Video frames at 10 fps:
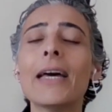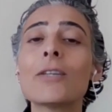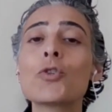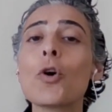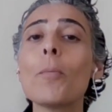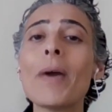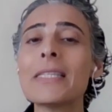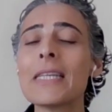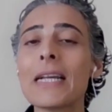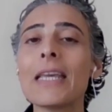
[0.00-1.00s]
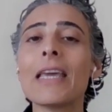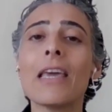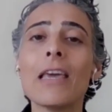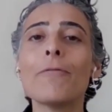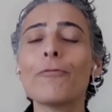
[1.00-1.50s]
So basically,
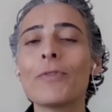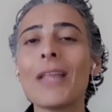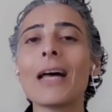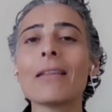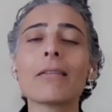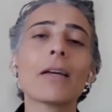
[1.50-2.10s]
if that